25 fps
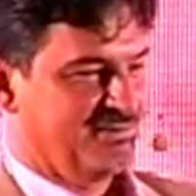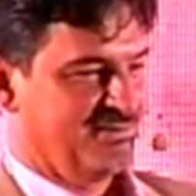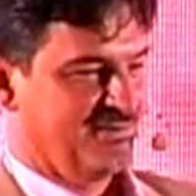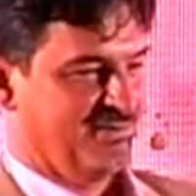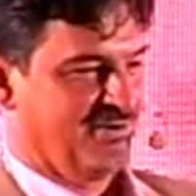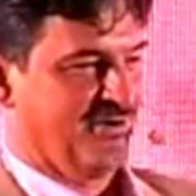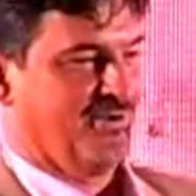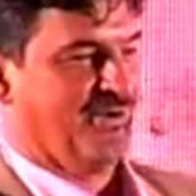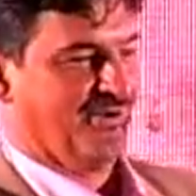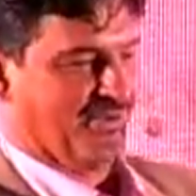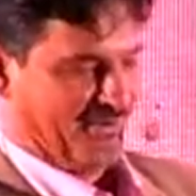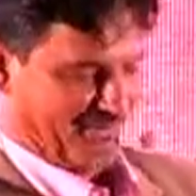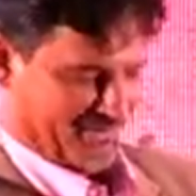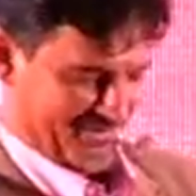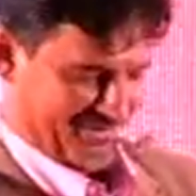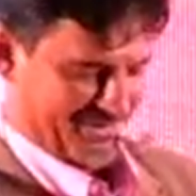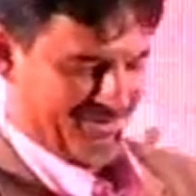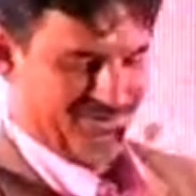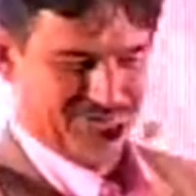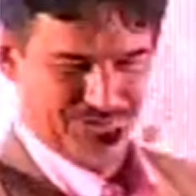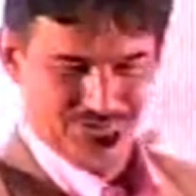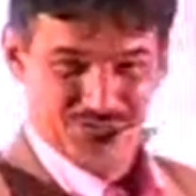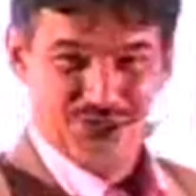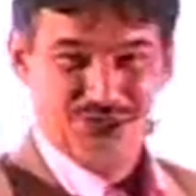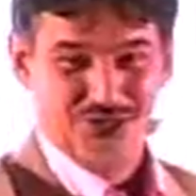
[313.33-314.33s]
No,
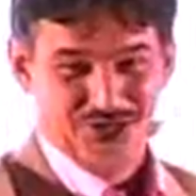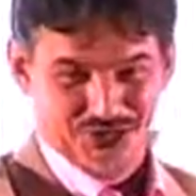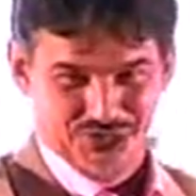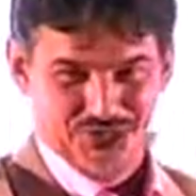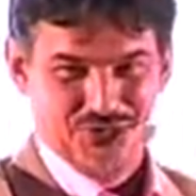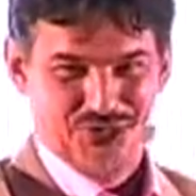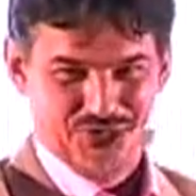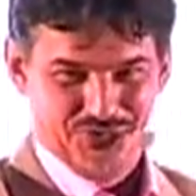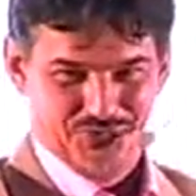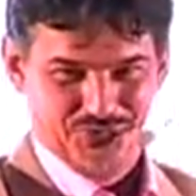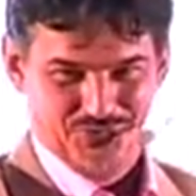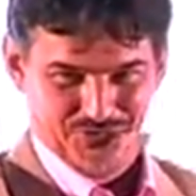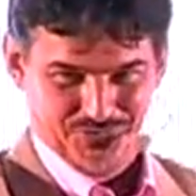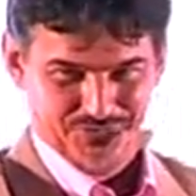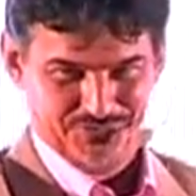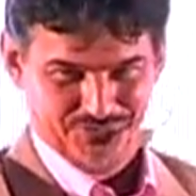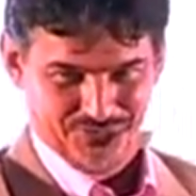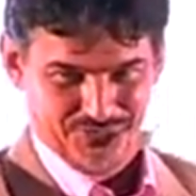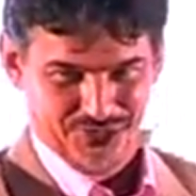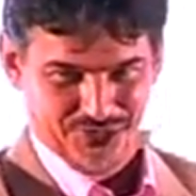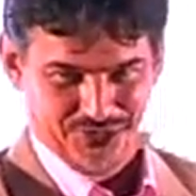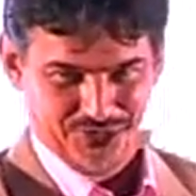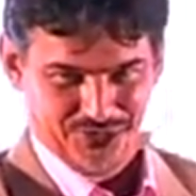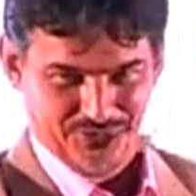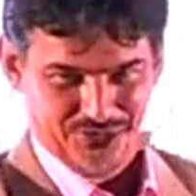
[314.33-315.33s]

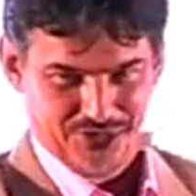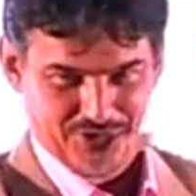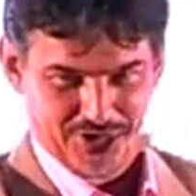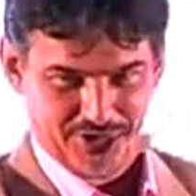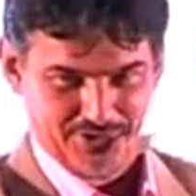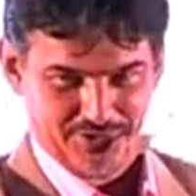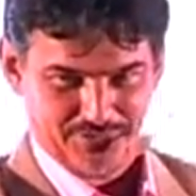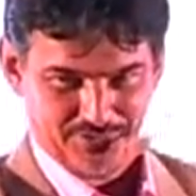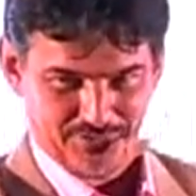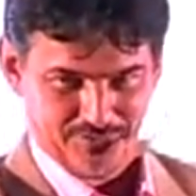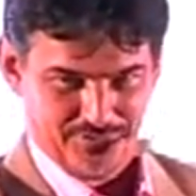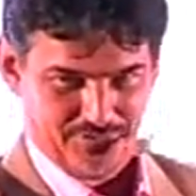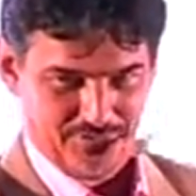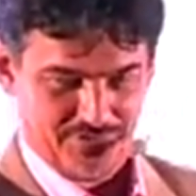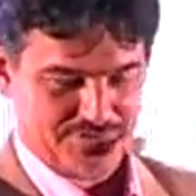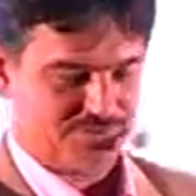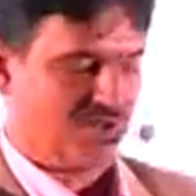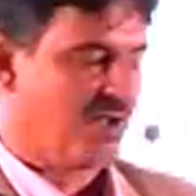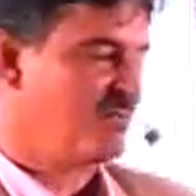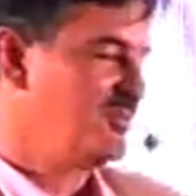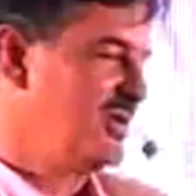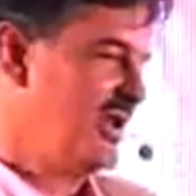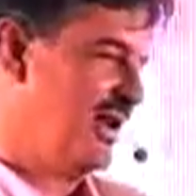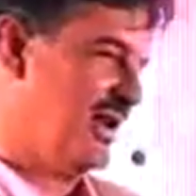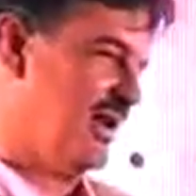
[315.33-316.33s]
you, okay, no, it's
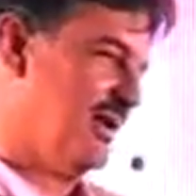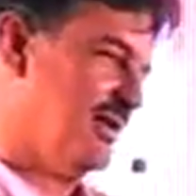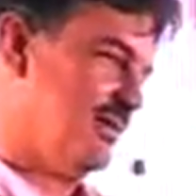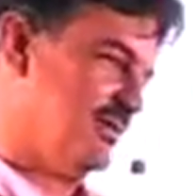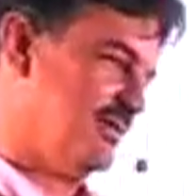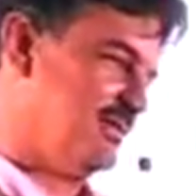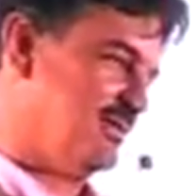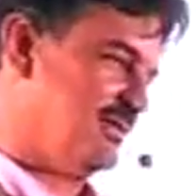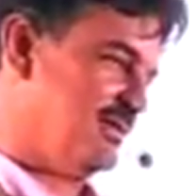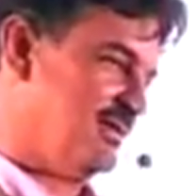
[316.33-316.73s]
not me, lad.